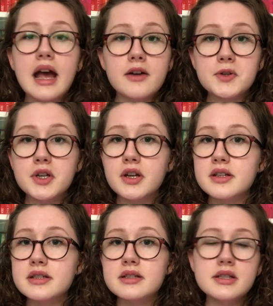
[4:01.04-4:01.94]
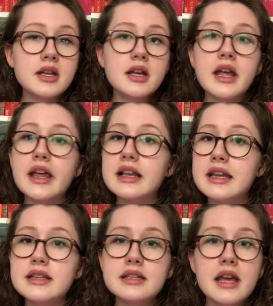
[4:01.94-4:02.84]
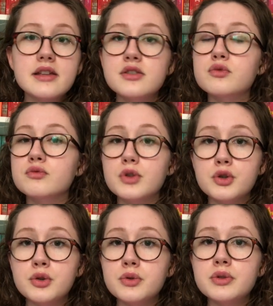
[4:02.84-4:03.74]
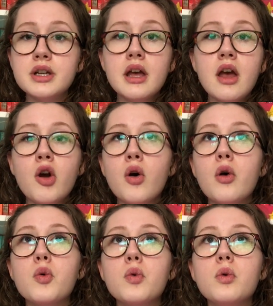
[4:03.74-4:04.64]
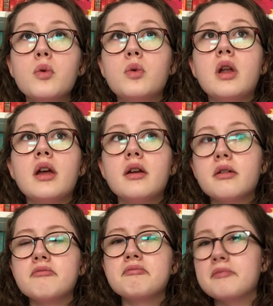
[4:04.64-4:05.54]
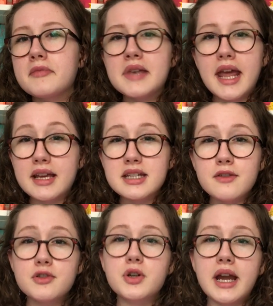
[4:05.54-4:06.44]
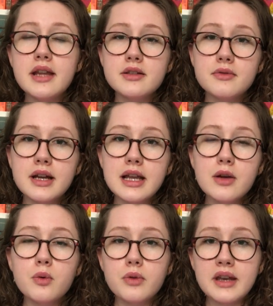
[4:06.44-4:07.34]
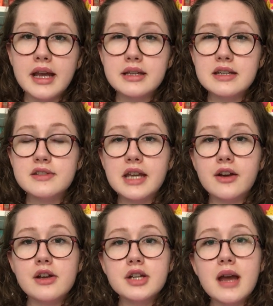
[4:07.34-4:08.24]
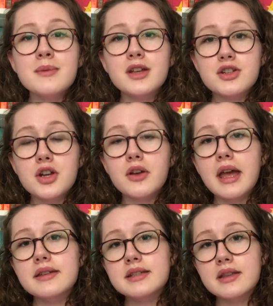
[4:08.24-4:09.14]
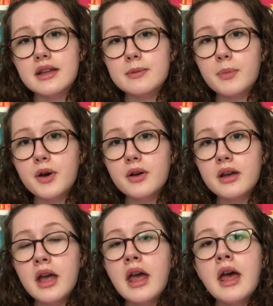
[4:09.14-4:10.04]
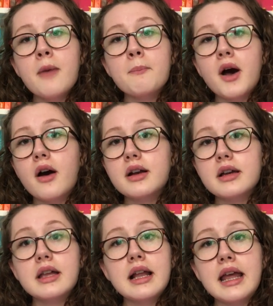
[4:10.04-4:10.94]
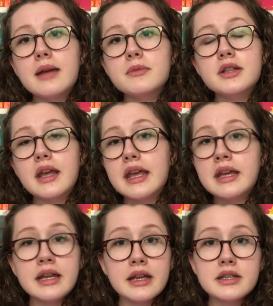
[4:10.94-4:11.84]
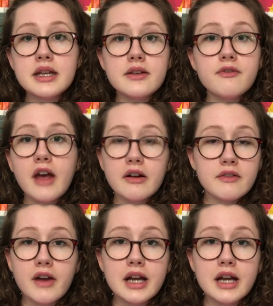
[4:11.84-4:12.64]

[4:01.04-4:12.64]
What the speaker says: arrogant, elitist, rude, all negative traits really. All the negative stereotypes are showcased in this book. Mark claimed that he did very